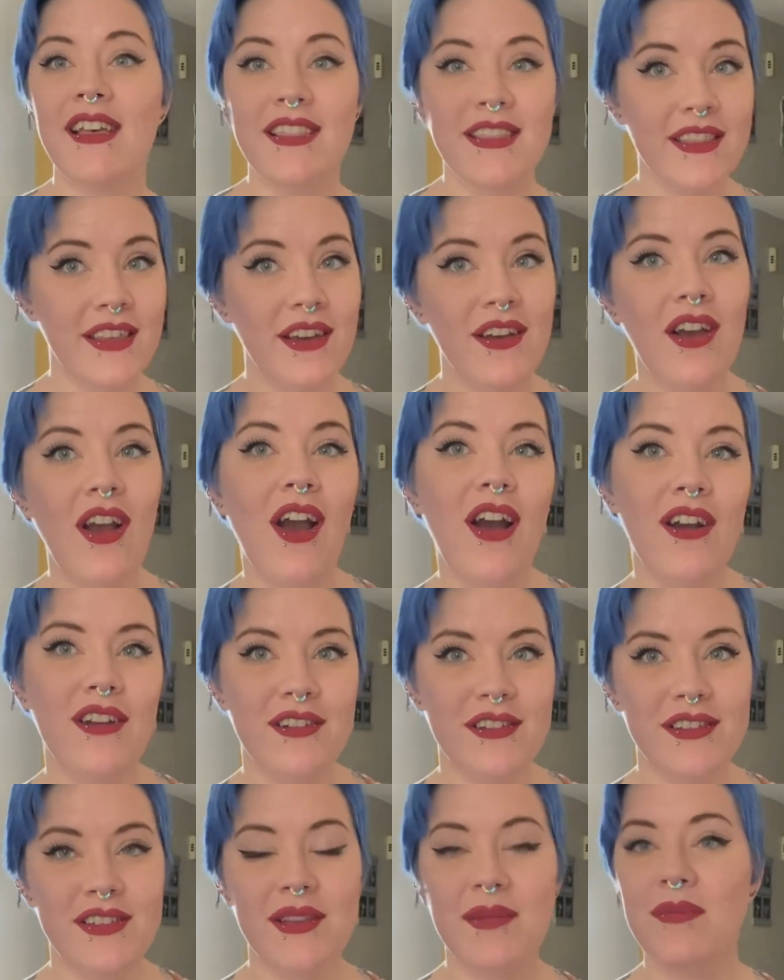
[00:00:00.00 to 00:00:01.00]
There are
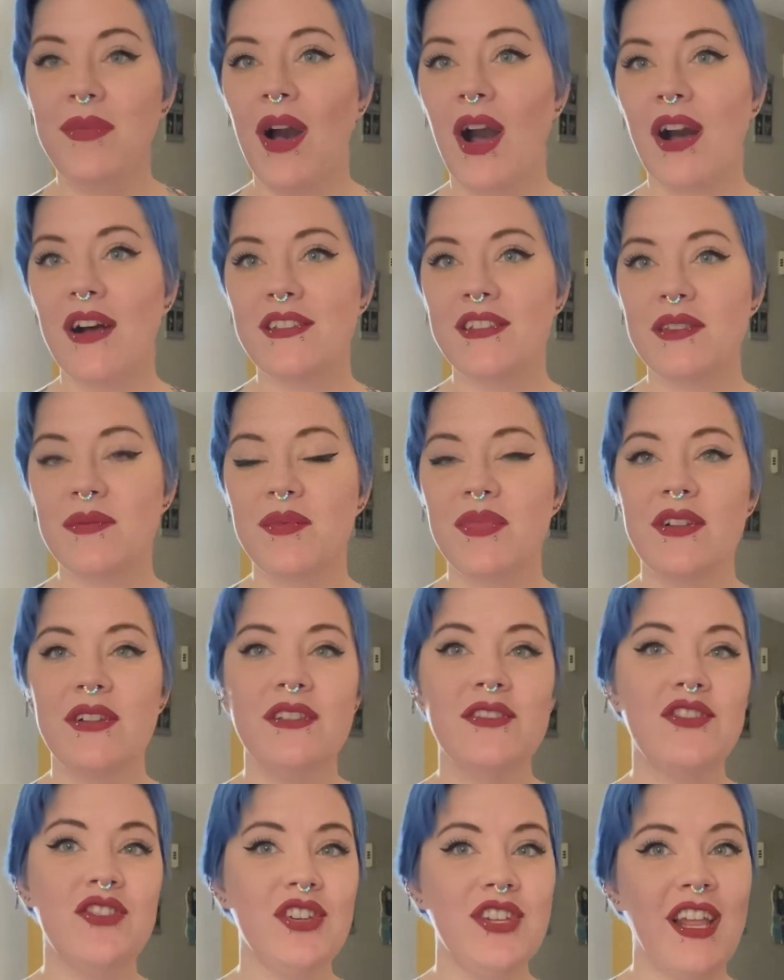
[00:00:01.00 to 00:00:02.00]
some
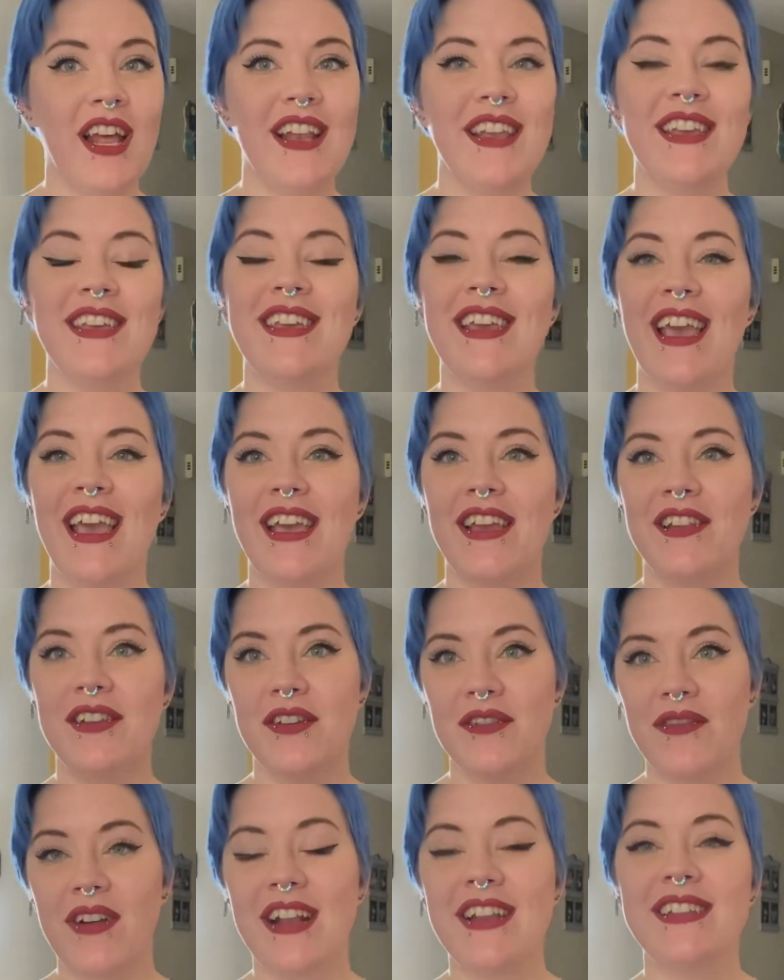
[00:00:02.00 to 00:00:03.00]
possible genetic and
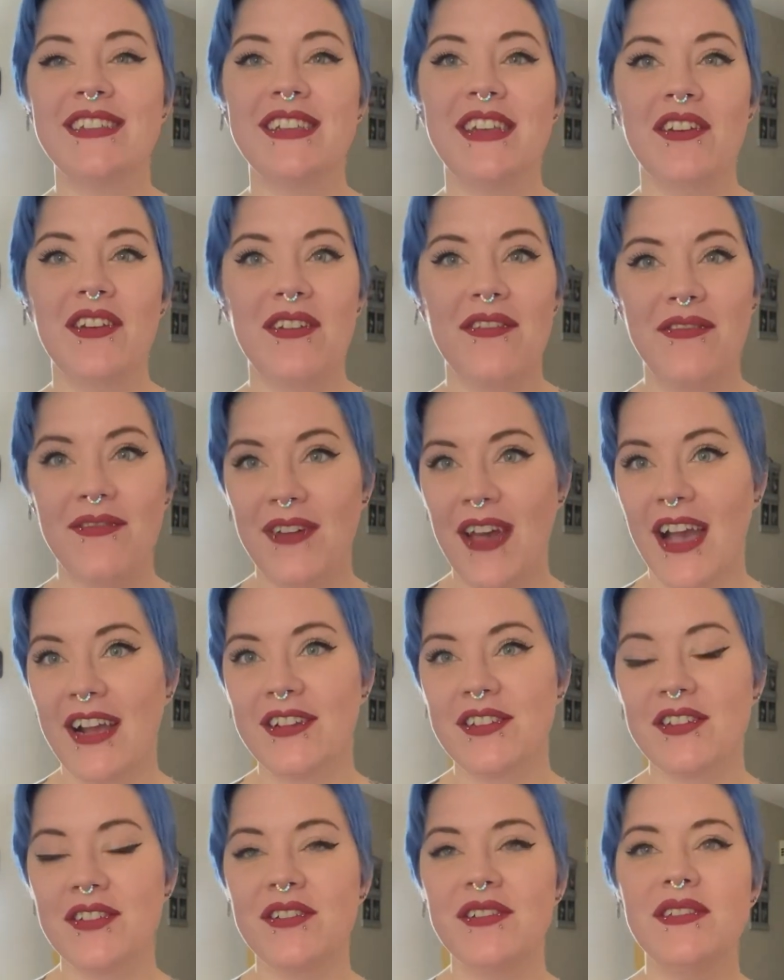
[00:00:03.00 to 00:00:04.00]
hereditary
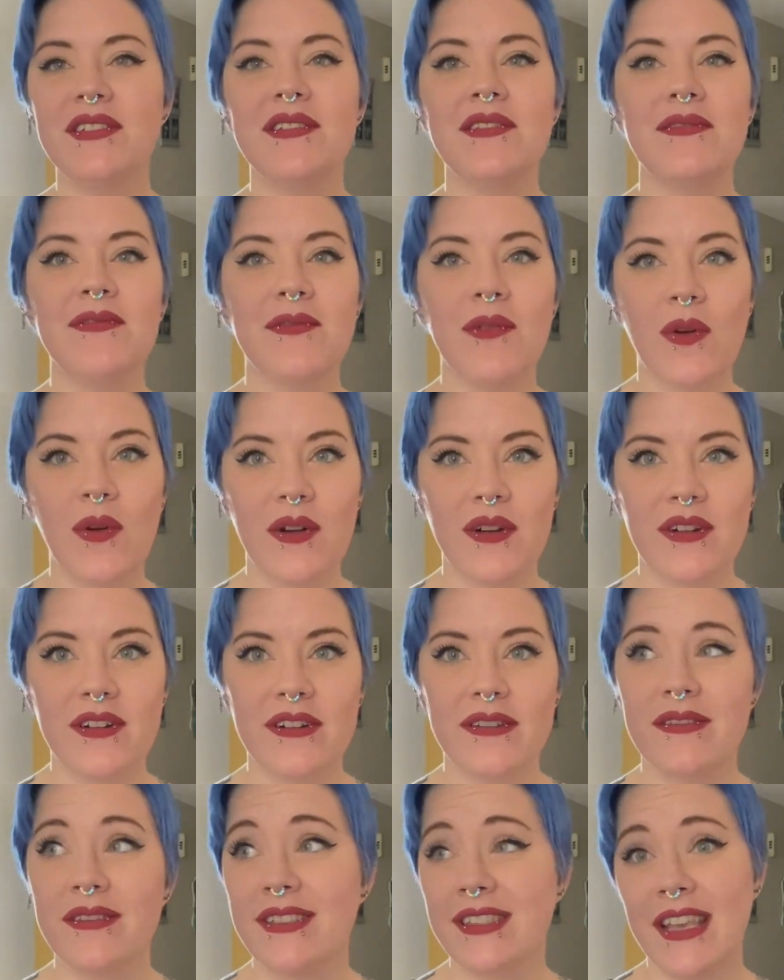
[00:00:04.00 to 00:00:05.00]
factors
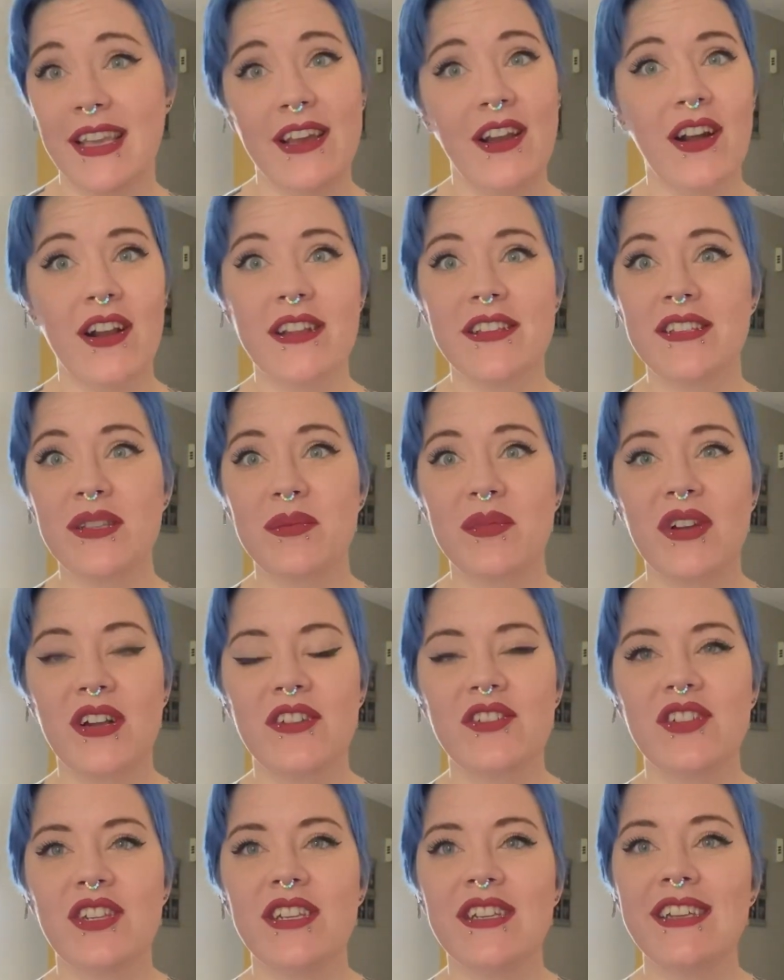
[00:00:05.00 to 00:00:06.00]
for psychotic
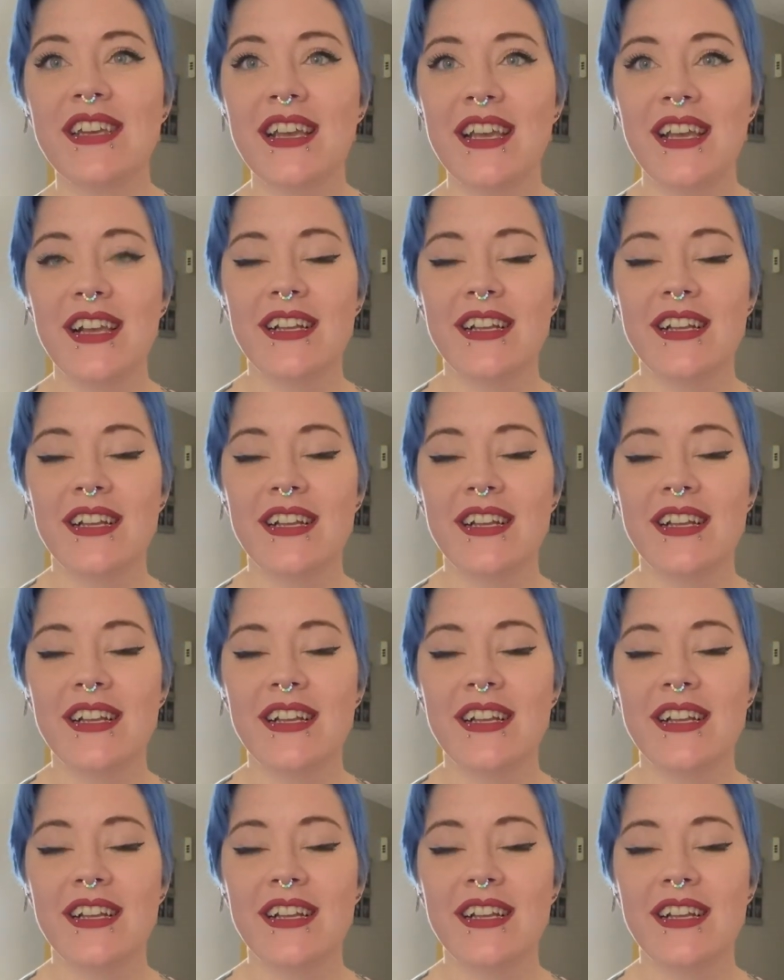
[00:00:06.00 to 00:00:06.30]
depression.